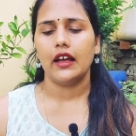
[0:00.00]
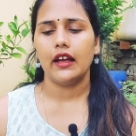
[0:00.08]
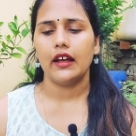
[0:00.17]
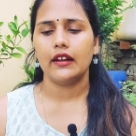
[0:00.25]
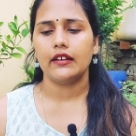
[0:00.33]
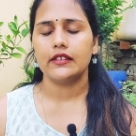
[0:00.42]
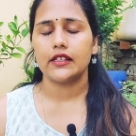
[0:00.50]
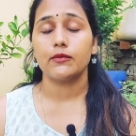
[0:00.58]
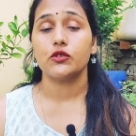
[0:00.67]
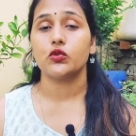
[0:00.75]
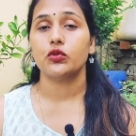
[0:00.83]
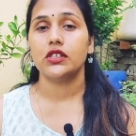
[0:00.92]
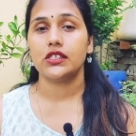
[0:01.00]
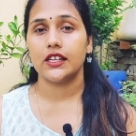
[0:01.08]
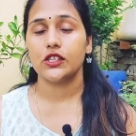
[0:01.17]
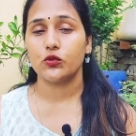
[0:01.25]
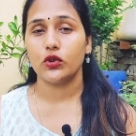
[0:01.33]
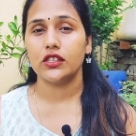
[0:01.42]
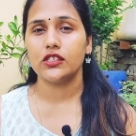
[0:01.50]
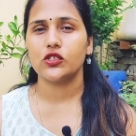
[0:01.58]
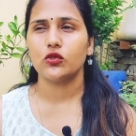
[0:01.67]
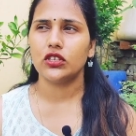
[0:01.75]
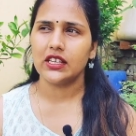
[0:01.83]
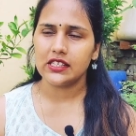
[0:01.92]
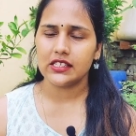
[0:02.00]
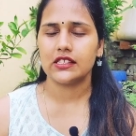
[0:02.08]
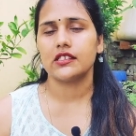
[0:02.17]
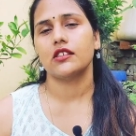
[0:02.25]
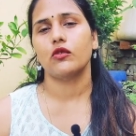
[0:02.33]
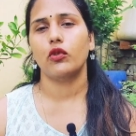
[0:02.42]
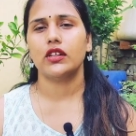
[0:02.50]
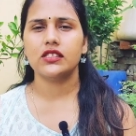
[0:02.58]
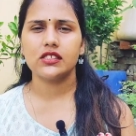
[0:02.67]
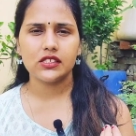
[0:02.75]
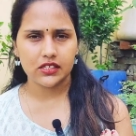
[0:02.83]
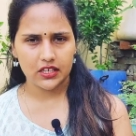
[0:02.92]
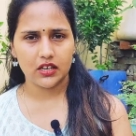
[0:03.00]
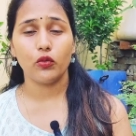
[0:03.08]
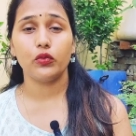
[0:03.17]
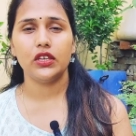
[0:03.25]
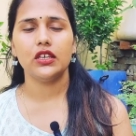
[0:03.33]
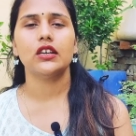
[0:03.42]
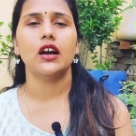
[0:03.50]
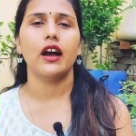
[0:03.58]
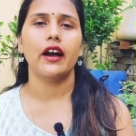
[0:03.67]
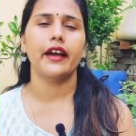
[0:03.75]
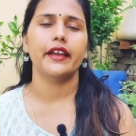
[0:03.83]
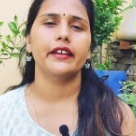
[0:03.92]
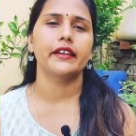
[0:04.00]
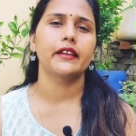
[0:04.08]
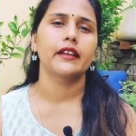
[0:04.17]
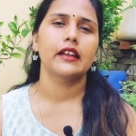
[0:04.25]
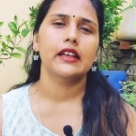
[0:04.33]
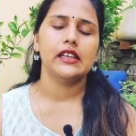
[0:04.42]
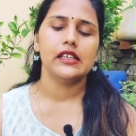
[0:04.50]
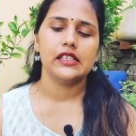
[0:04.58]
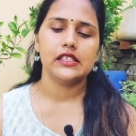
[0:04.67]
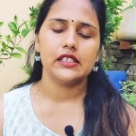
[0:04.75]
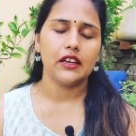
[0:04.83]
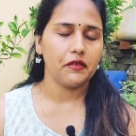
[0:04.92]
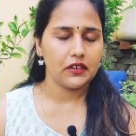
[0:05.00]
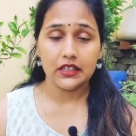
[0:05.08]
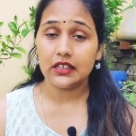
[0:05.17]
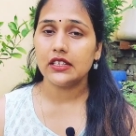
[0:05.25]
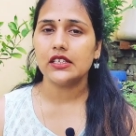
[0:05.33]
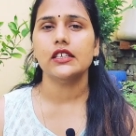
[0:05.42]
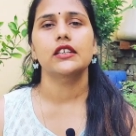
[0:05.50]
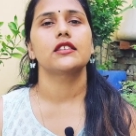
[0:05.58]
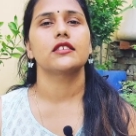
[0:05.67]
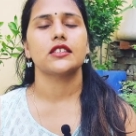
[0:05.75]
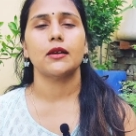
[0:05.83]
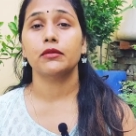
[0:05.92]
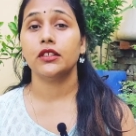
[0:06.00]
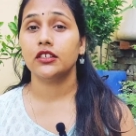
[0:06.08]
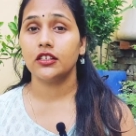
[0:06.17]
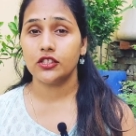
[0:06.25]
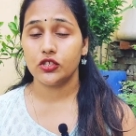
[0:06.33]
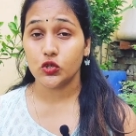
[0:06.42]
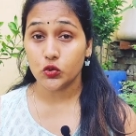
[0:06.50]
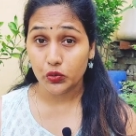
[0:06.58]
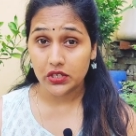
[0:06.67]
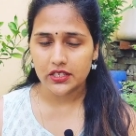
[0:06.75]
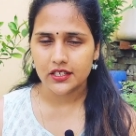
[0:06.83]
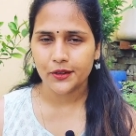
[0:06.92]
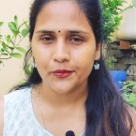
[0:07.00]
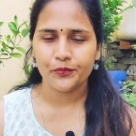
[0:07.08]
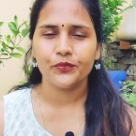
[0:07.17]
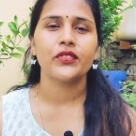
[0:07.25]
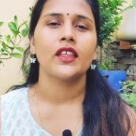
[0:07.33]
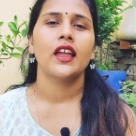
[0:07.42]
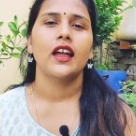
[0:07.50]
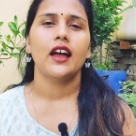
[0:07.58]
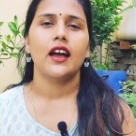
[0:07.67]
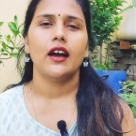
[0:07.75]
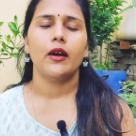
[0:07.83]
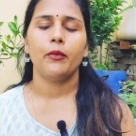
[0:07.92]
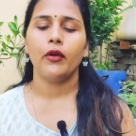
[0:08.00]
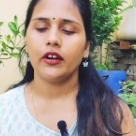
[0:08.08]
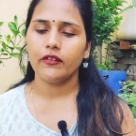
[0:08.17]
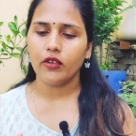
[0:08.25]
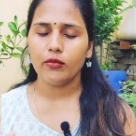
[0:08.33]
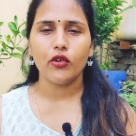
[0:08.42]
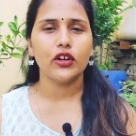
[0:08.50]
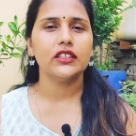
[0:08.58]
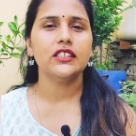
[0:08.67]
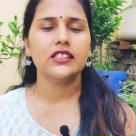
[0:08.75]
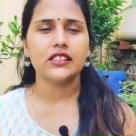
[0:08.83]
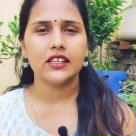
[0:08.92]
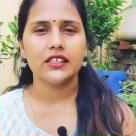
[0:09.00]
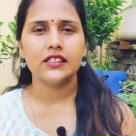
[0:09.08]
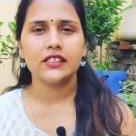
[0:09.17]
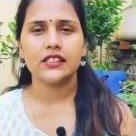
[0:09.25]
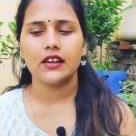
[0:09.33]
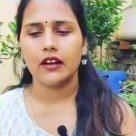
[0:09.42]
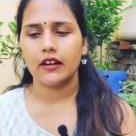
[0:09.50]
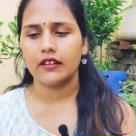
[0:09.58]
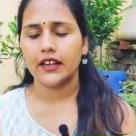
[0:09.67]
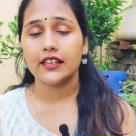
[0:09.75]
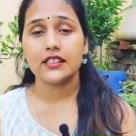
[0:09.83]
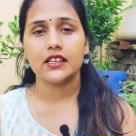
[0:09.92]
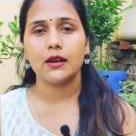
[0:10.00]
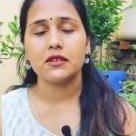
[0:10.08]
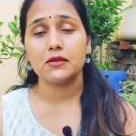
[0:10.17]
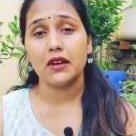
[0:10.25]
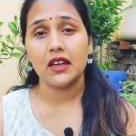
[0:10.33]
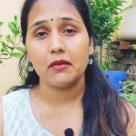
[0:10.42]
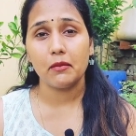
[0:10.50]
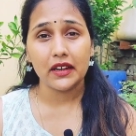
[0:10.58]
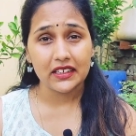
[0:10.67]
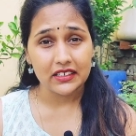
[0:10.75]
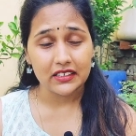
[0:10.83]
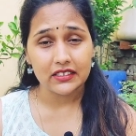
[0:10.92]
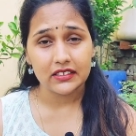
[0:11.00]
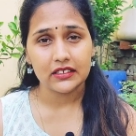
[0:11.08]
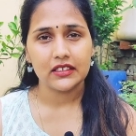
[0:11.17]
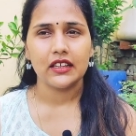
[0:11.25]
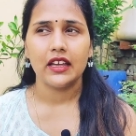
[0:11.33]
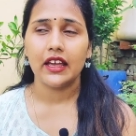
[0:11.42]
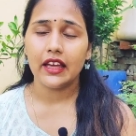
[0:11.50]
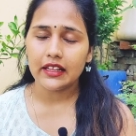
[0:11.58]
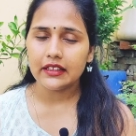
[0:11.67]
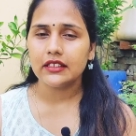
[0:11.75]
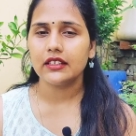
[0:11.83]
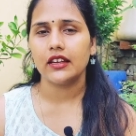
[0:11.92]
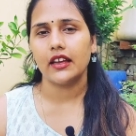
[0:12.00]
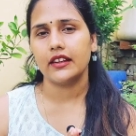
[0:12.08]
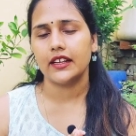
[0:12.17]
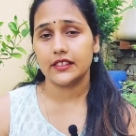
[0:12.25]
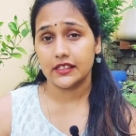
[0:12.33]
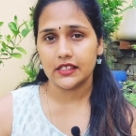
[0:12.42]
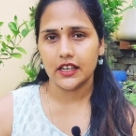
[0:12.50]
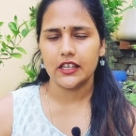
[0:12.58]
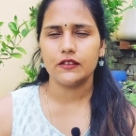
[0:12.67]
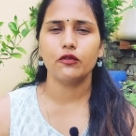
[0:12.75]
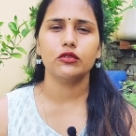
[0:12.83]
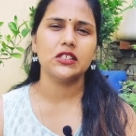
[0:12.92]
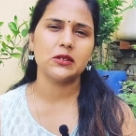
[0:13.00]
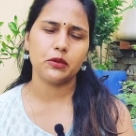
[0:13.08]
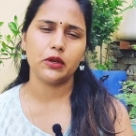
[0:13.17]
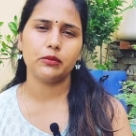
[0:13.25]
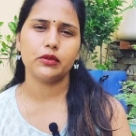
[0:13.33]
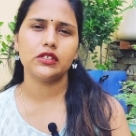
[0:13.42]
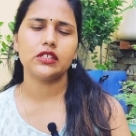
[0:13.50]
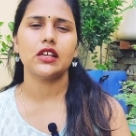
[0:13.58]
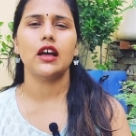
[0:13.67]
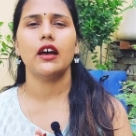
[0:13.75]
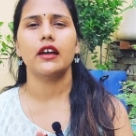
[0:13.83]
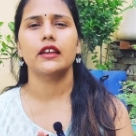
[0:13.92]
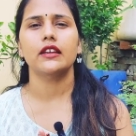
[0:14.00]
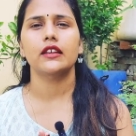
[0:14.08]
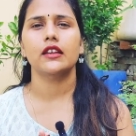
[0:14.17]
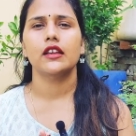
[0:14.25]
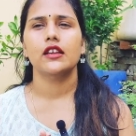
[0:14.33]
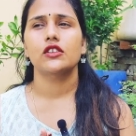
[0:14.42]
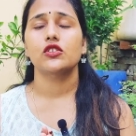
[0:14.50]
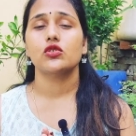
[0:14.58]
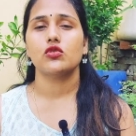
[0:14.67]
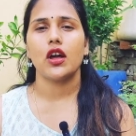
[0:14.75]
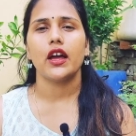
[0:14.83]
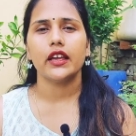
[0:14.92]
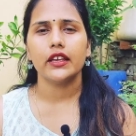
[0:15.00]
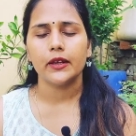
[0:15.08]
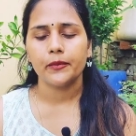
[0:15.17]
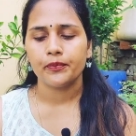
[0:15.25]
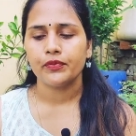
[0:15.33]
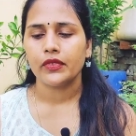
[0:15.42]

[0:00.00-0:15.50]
and some sweets as well. So yes, once in a week I definitely eat something in sweet. Apart from all these things, uh, next comes my mental health and exercise. For this purpose, I try